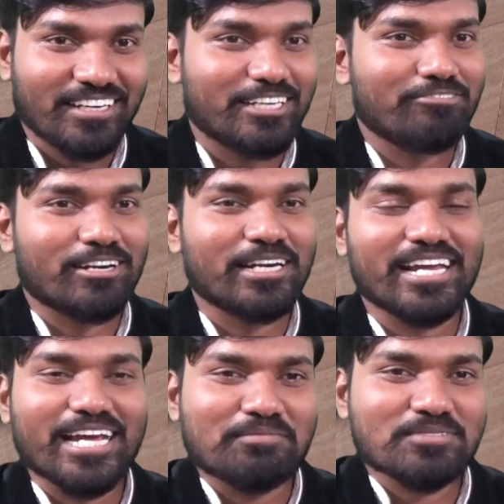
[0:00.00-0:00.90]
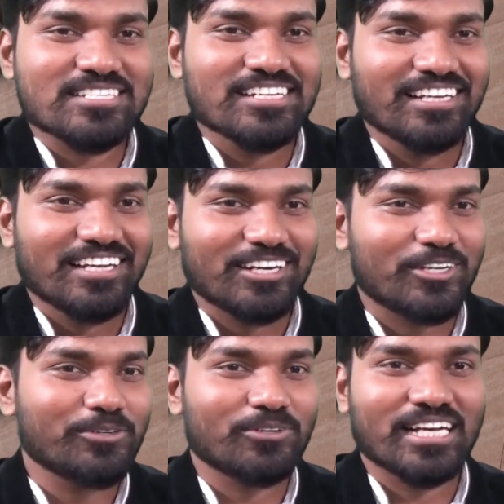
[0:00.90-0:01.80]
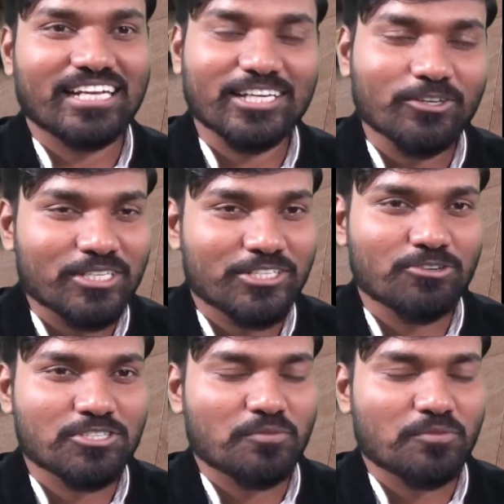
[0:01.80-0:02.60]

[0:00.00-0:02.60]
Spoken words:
Different names due to the ego issues,